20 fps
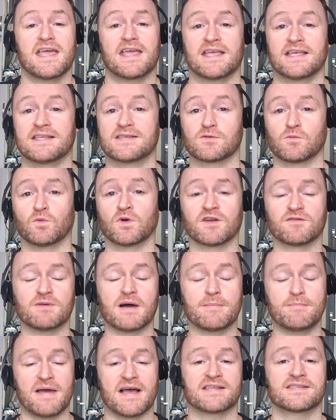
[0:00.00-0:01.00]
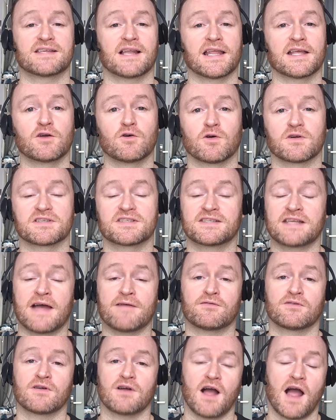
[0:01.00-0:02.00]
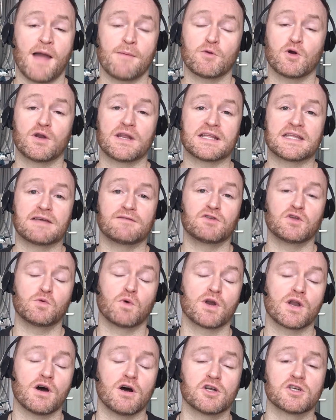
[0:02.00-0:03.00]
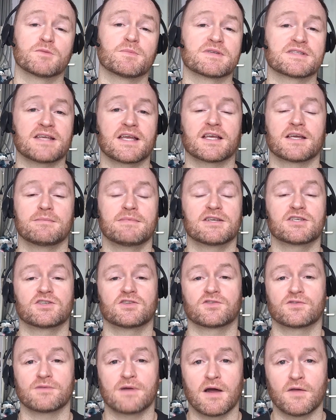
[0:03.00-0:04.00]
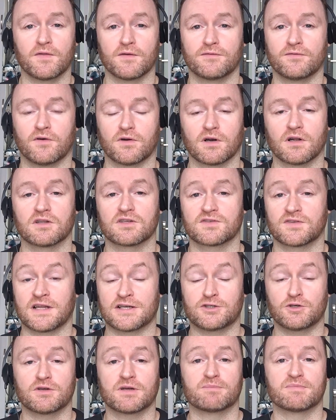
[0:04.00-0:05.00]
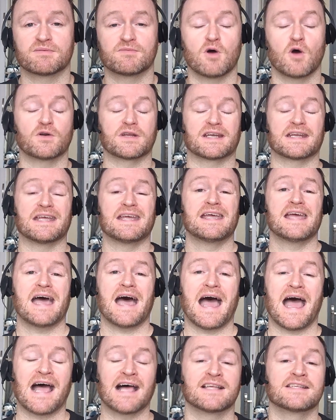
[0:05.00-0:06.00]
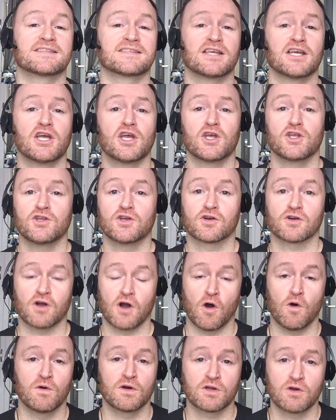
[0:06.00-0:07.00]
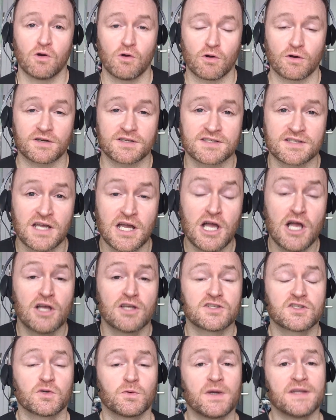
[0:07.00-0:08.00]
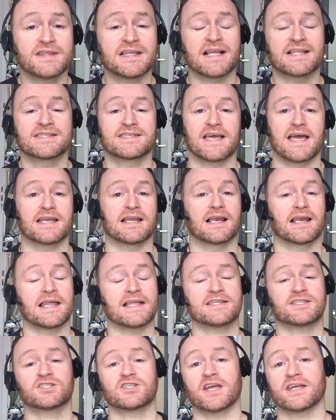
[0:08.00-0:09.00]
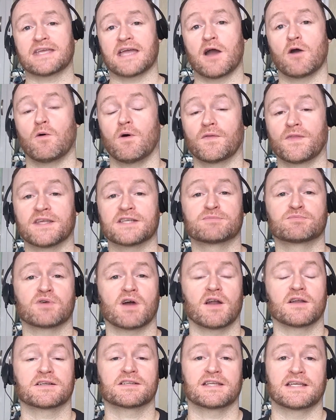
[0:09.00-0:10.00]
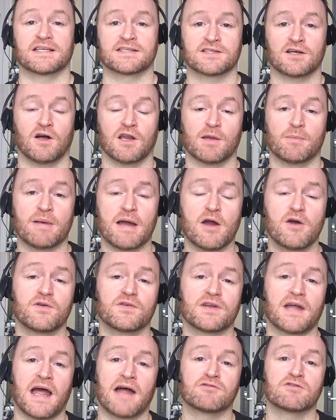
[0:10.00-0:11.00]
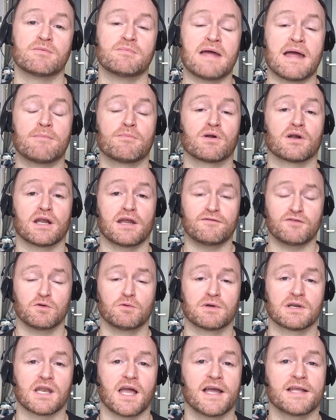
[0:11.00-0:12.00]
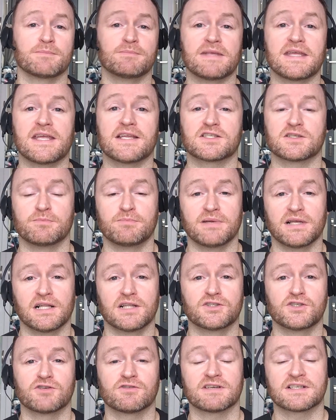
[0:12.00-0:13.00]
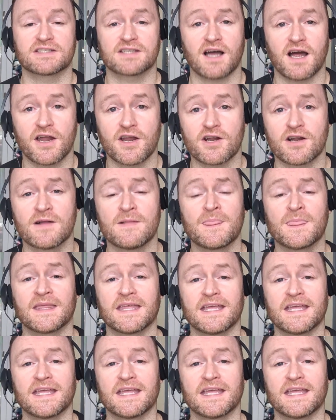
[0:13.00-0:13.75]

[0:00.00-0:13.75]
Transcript: is one of my best-selling courses ever. I'm going to give you 100% commission throughout the funnel so that you can promote it as your own course. So with that said, let's check out what this product is all about. And remember, if you would like me to build your entire